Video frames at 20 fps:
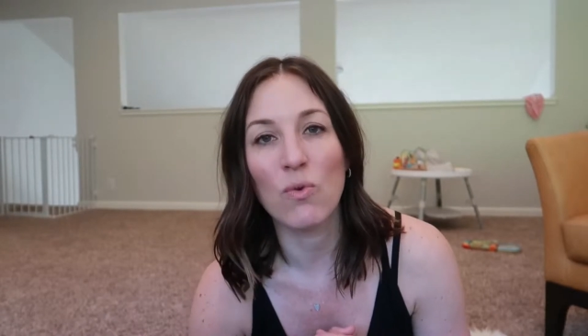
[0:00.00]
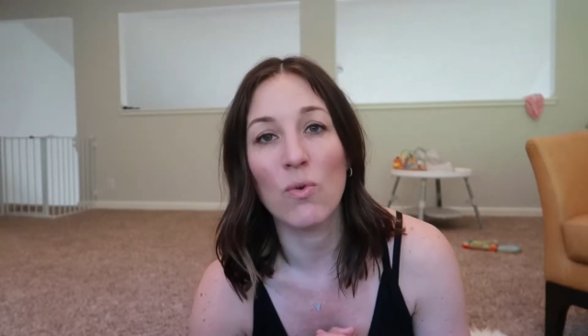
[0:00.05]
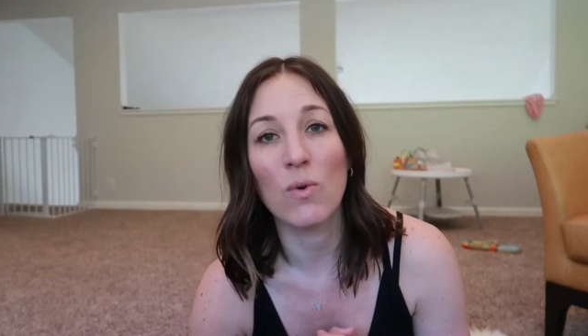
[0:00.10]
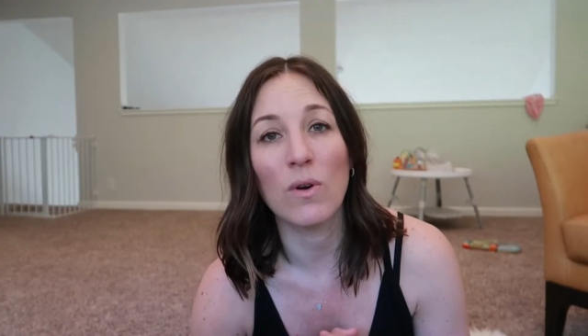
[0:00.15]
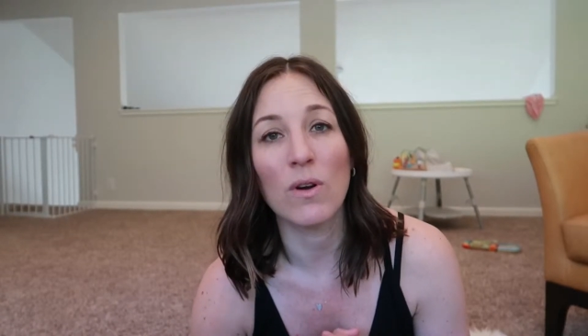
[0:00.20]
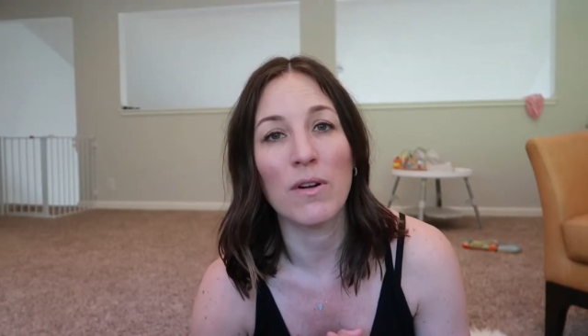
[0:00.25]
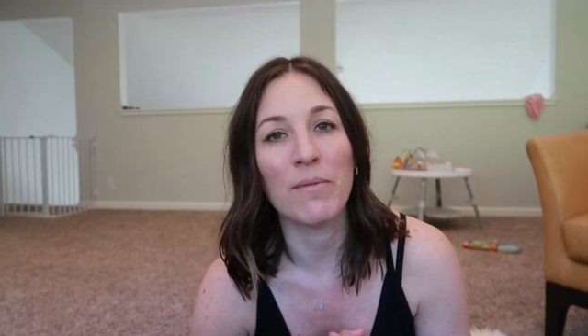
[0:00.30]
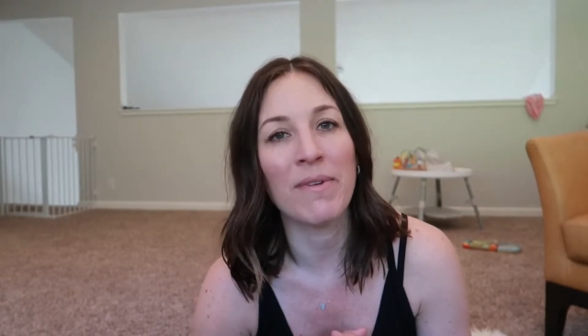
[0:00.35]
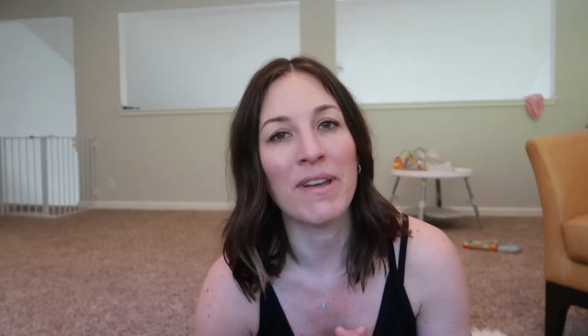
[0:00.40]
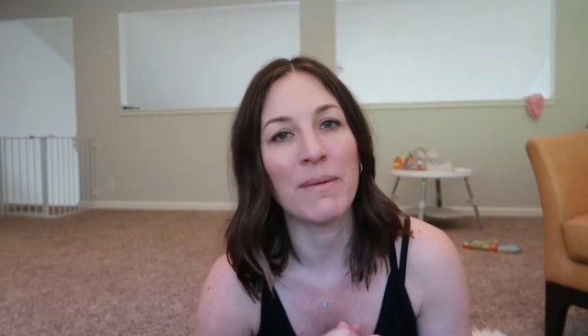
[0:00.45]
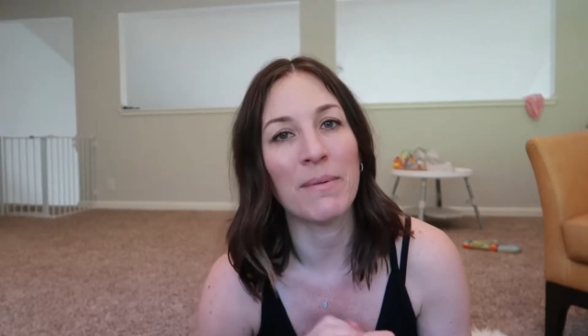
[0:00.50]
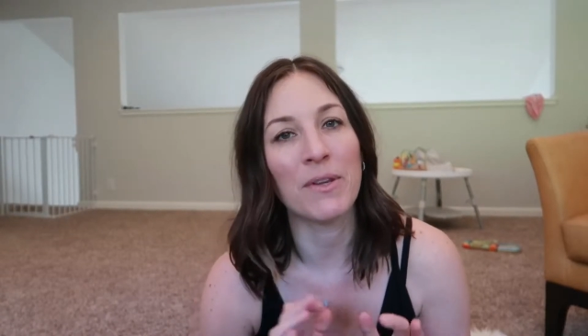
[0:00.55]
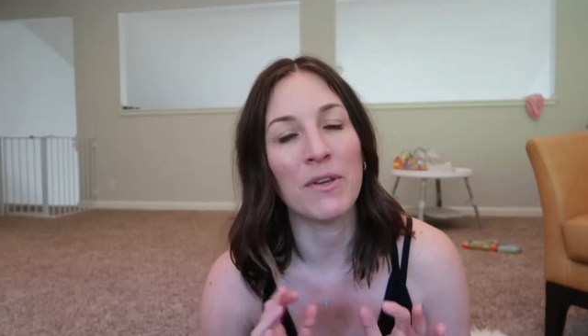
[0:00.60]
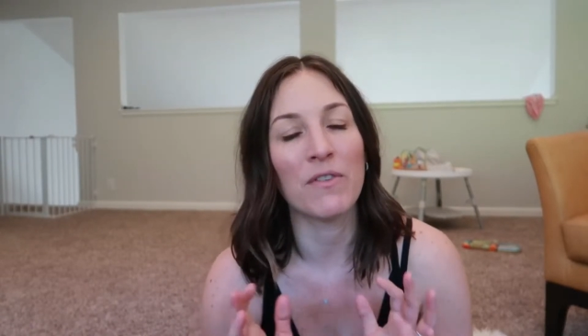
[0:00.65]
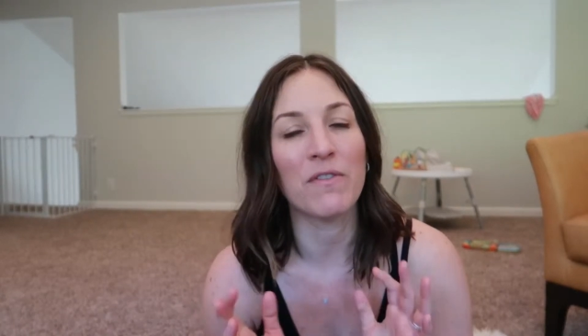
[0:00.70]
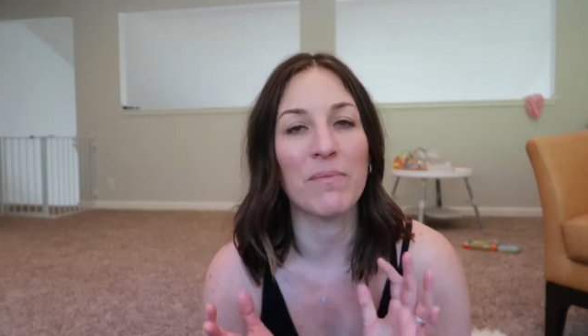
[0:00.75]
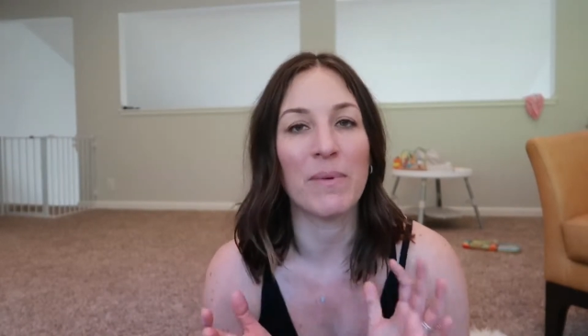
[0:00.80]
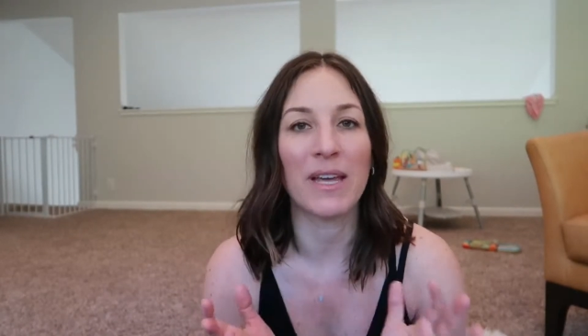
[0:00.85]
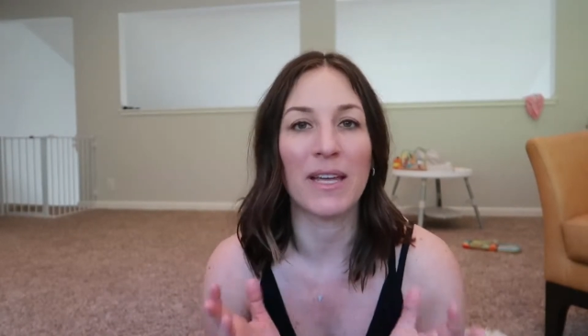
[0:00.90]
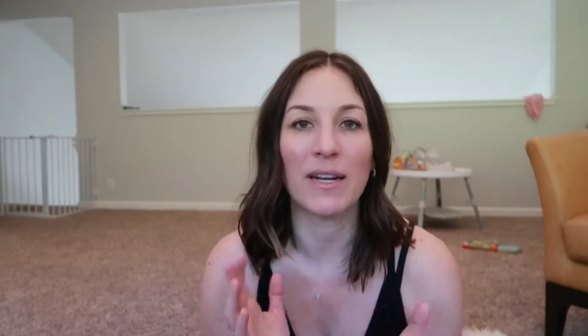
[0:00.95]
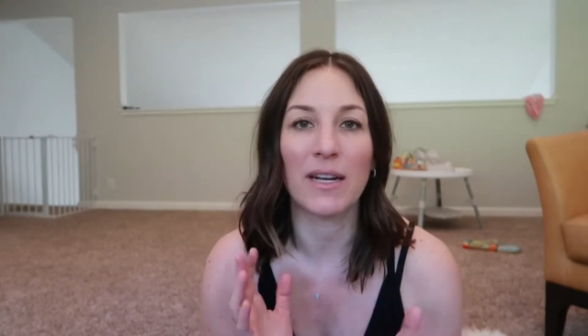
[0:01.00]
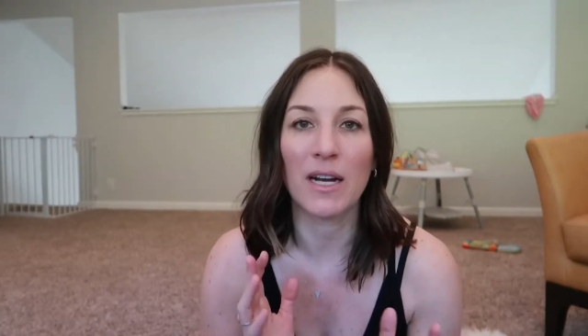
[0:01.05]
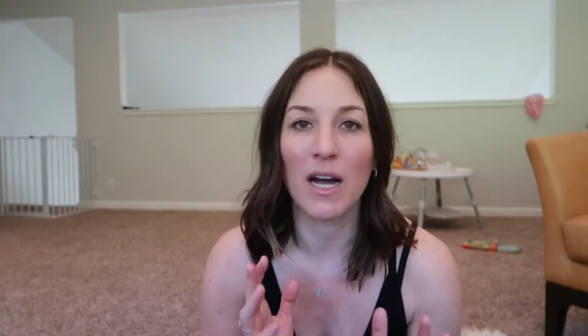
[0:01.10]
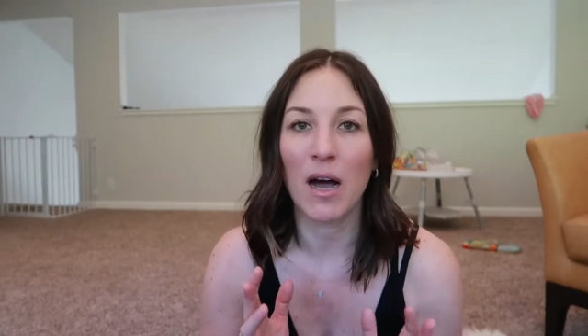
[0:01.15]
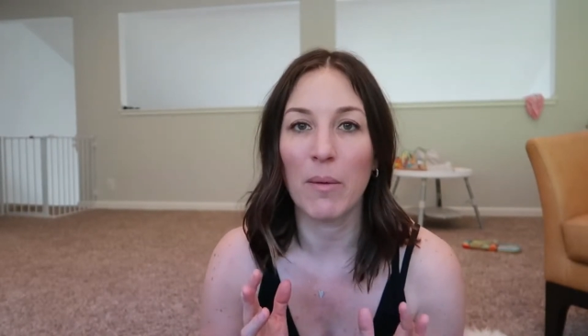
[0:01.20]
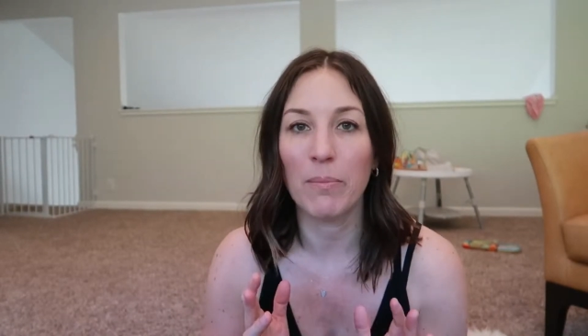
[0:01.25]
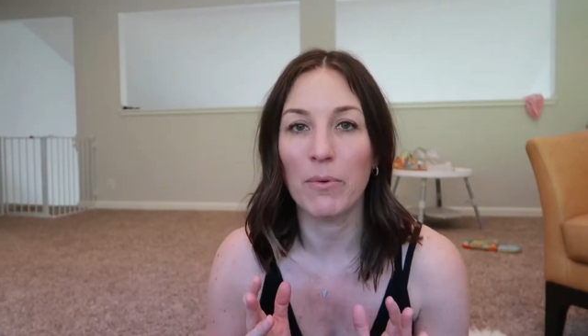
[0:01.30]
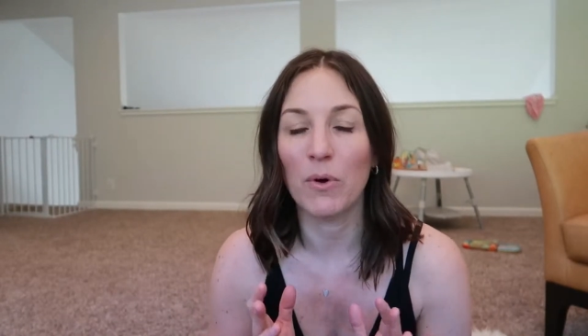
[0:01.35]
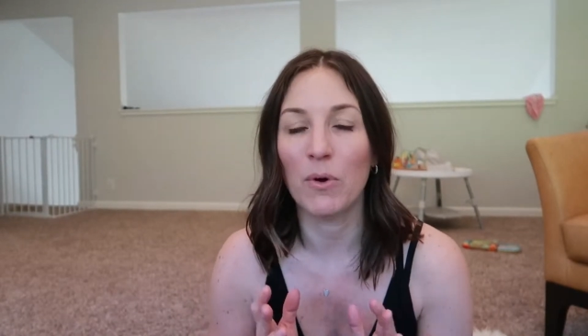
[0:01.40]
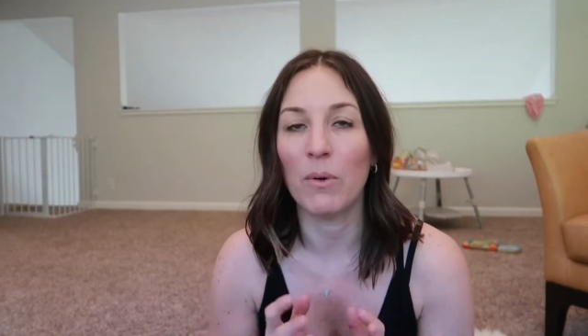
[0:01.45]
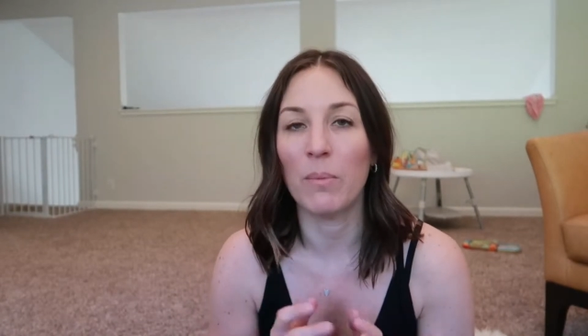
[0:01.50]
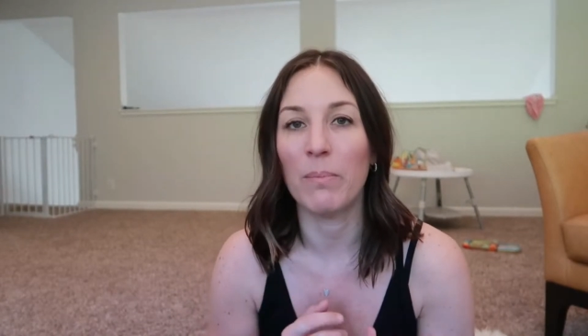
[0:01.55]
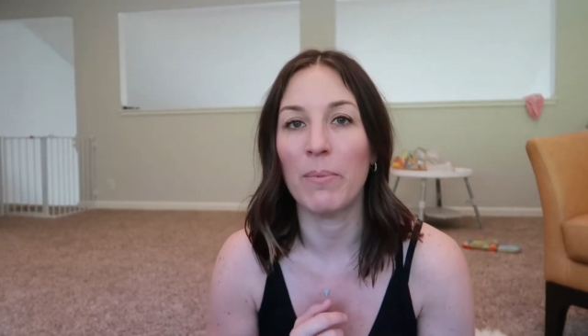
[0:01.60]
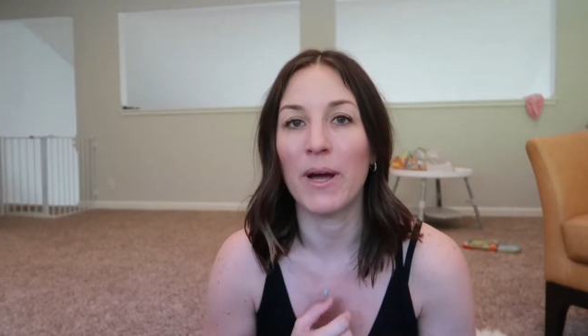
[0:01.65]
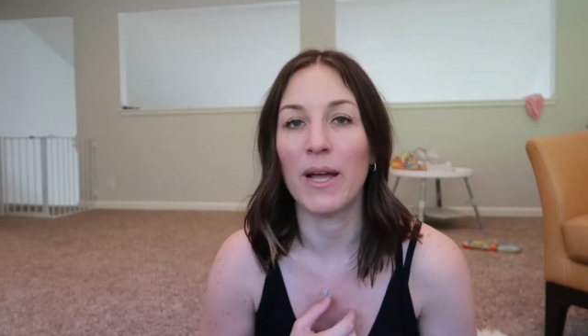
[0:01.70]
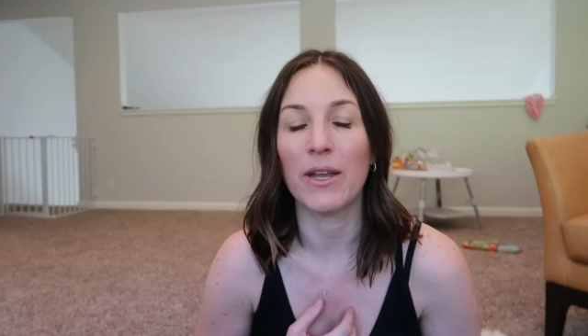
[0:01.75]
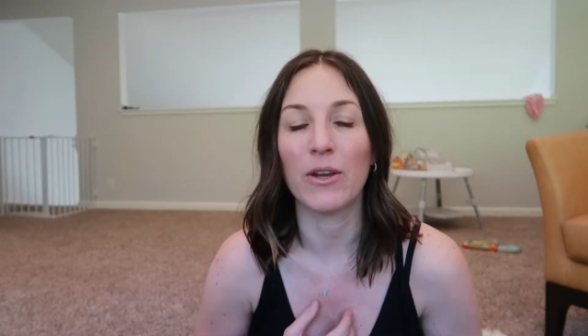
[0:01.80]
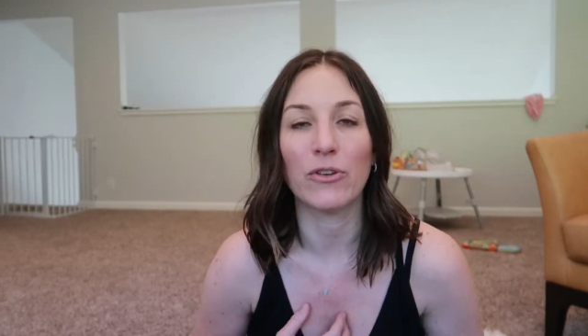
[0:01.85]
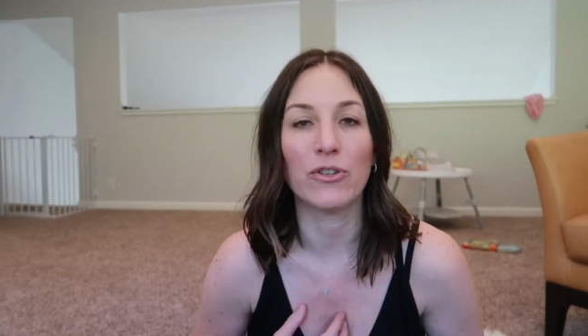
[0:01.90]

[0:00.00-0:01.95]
or maybe you've made a couple but